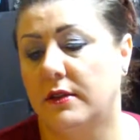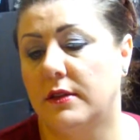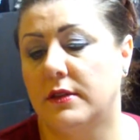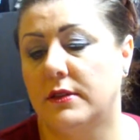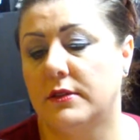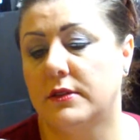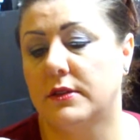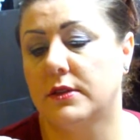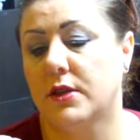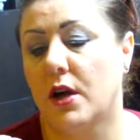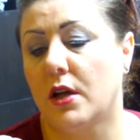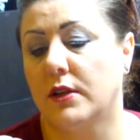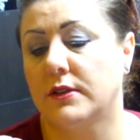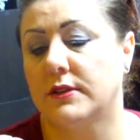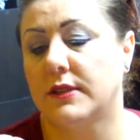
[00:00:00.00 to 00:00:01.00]
This is
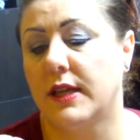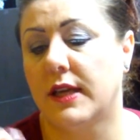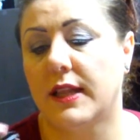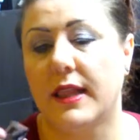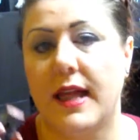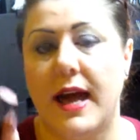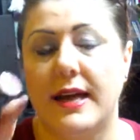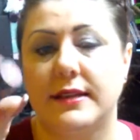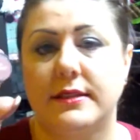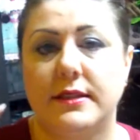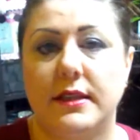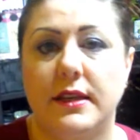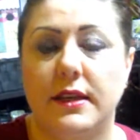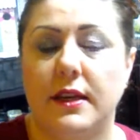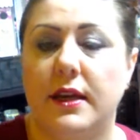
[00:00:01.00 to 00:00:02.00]
called Stay Classy